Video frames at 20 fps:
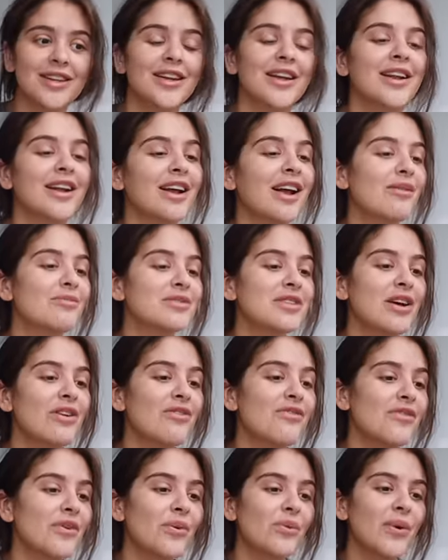and it comes
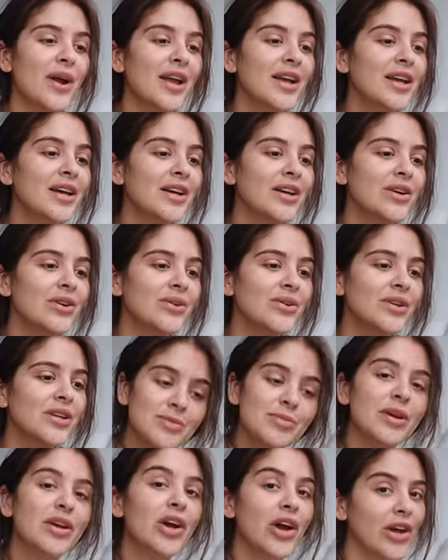out fuego. It's
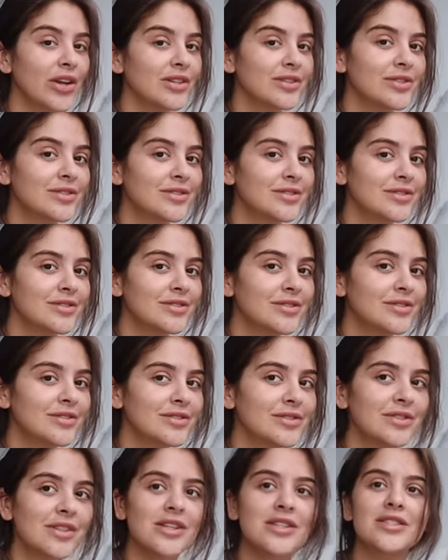been good.
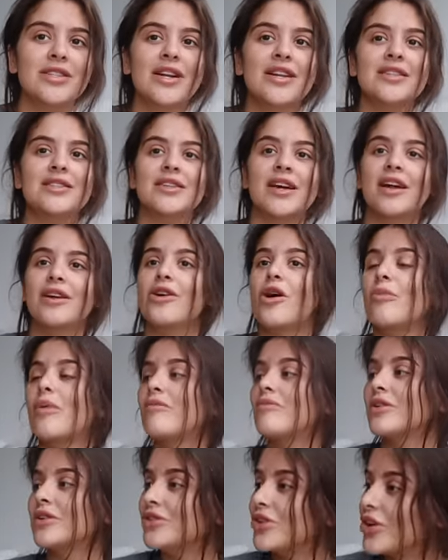These nights at home have been